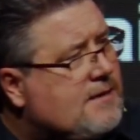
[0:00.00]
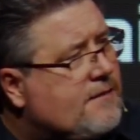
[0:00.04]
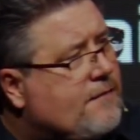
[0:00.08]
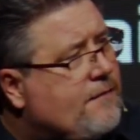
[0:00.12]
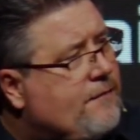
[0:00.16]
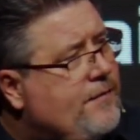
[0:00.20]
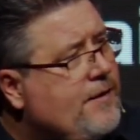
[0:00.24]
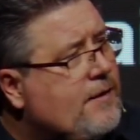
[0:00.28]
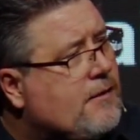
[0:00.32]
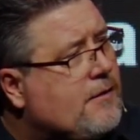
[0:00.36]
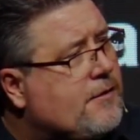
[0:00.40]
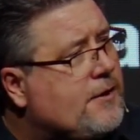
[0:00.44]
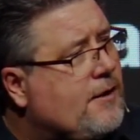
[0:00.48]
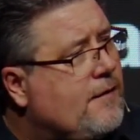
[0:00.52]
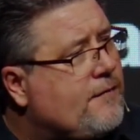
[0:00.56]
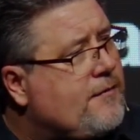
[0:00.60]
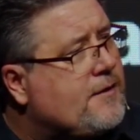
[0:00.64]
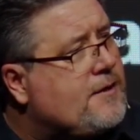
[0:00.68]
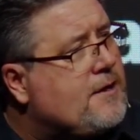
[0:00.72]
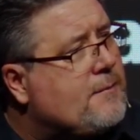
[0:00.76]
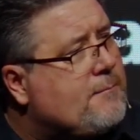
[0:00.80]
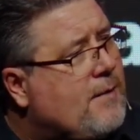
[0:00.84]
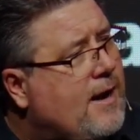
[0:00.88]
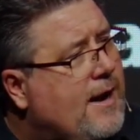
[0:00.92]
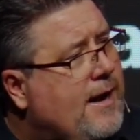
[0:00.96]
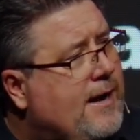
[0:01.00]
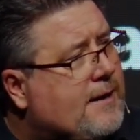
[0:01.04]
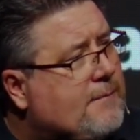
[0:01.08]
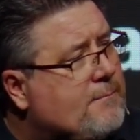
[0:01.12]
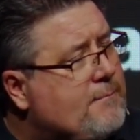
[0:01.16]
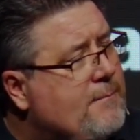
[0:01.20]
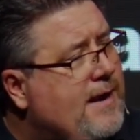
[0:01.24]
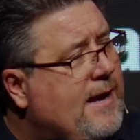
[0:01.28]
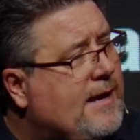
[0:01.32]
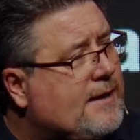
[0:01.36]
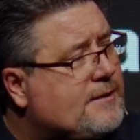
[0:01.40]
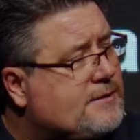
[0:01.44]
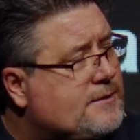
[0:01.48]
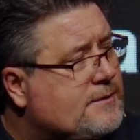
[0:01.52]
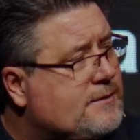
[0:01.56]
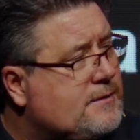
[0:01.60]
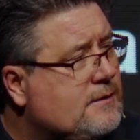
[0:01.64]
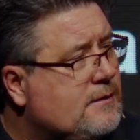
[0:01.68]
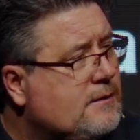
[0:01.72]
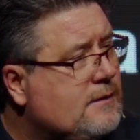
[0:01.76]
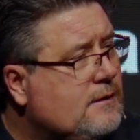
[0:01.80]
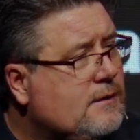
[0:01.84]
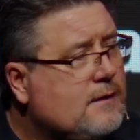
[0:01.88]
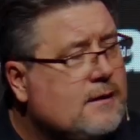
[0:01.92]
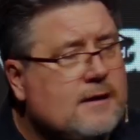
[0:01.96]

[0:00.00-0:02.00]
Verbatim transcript: the filth of the demonic mess.